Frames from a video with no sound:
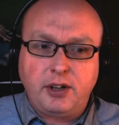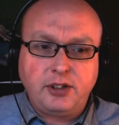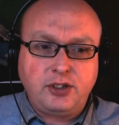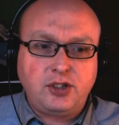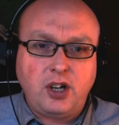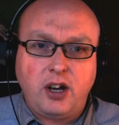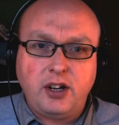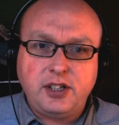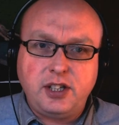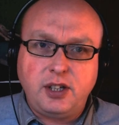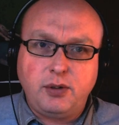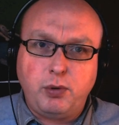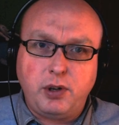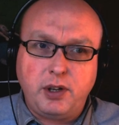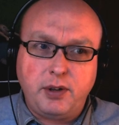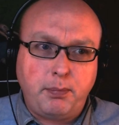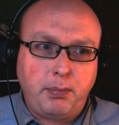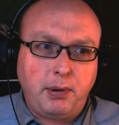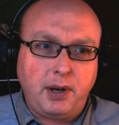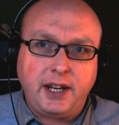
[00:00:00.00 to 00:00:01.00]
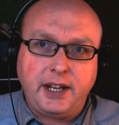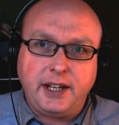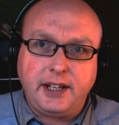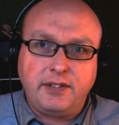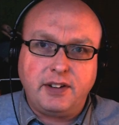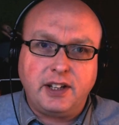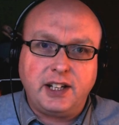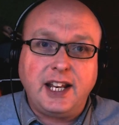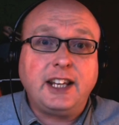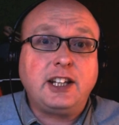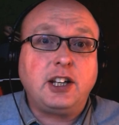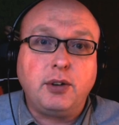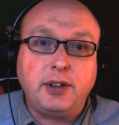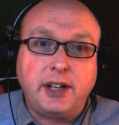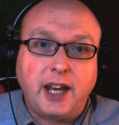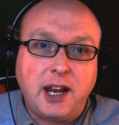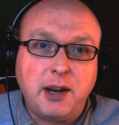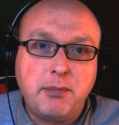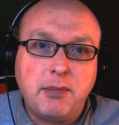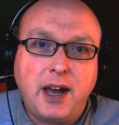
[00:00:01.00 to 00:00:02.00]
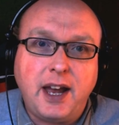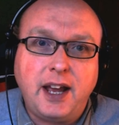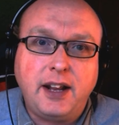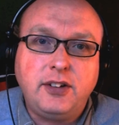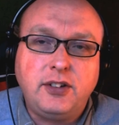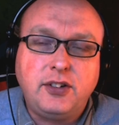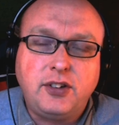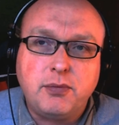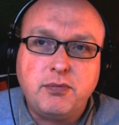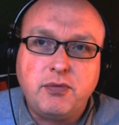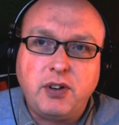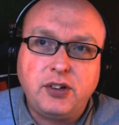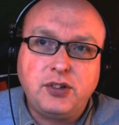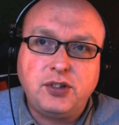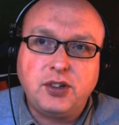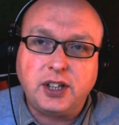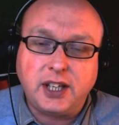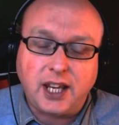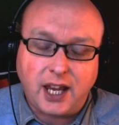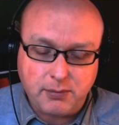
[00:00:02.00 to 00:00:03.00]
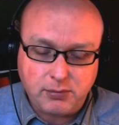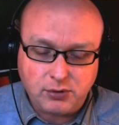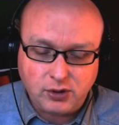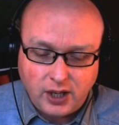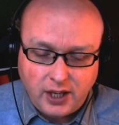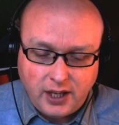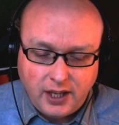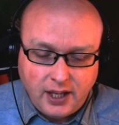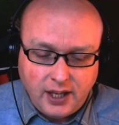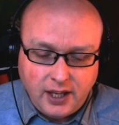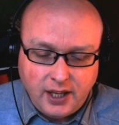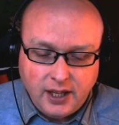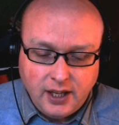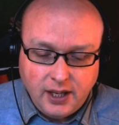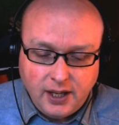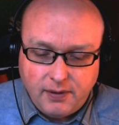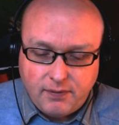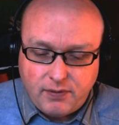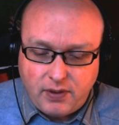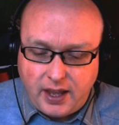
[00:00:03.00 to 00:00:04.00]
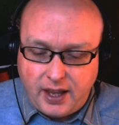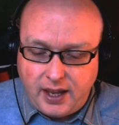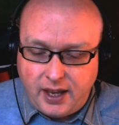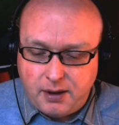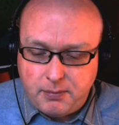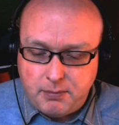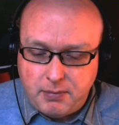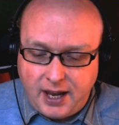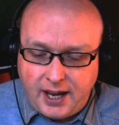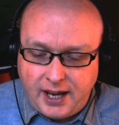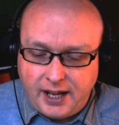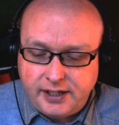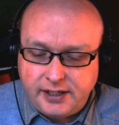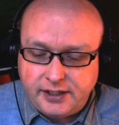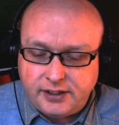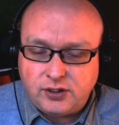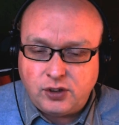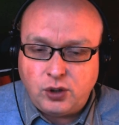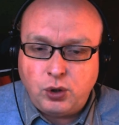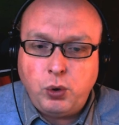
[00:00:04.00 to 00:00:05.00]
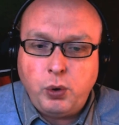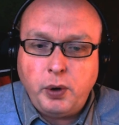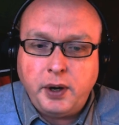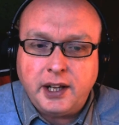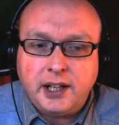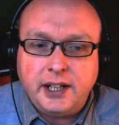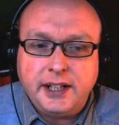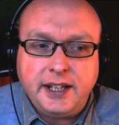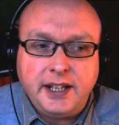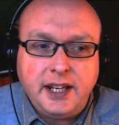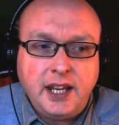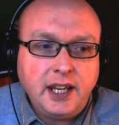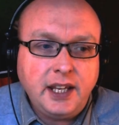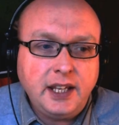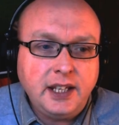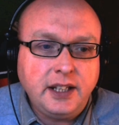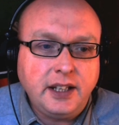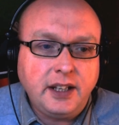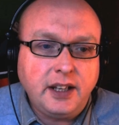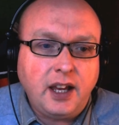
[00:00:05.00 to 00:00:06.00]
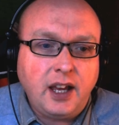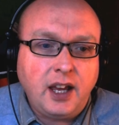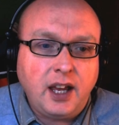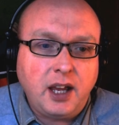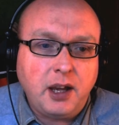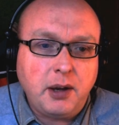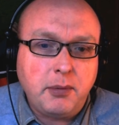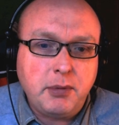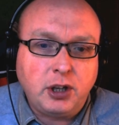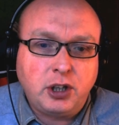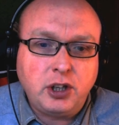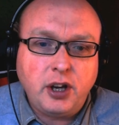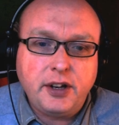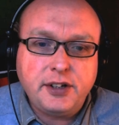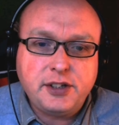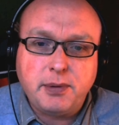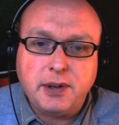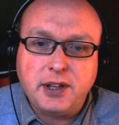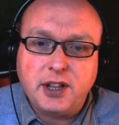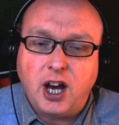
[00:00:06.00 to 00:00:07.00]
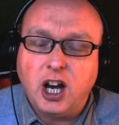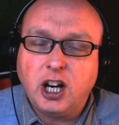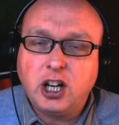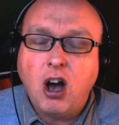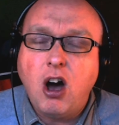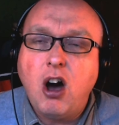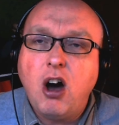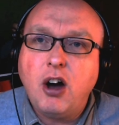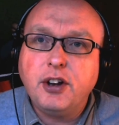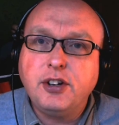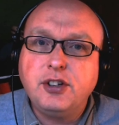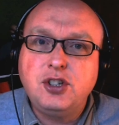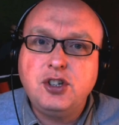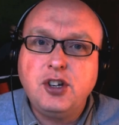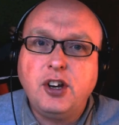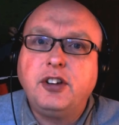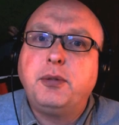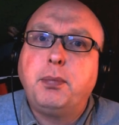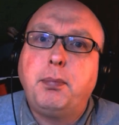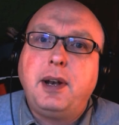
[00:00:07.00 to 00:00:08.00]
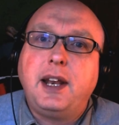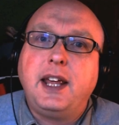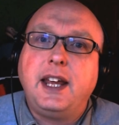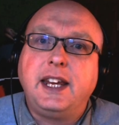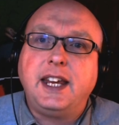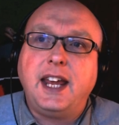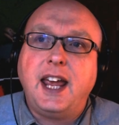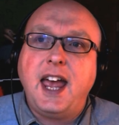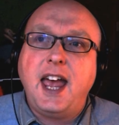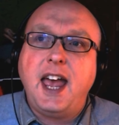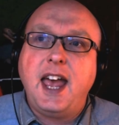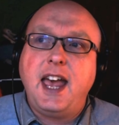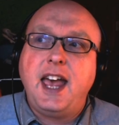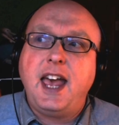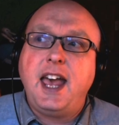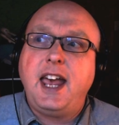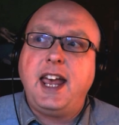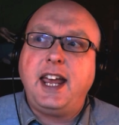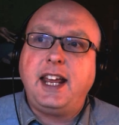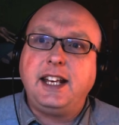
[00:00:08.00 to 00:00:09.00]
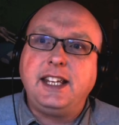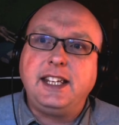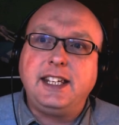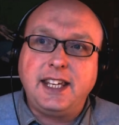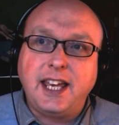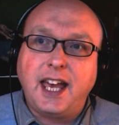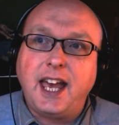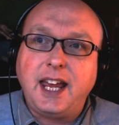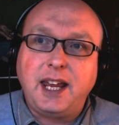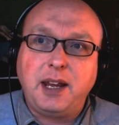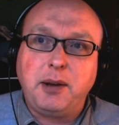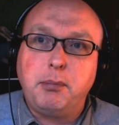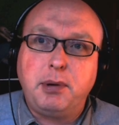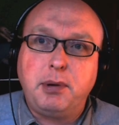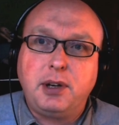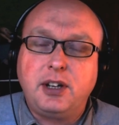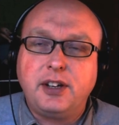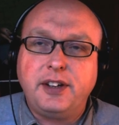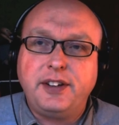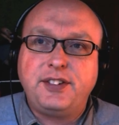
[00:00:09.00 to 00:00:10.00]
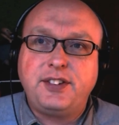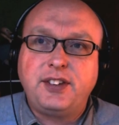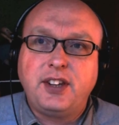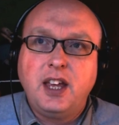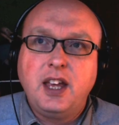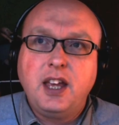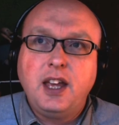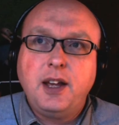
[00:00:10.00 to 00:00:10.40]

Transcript: I started with playing the Lego game and various other games, and it quickly occurred to me that I can't just play any game, because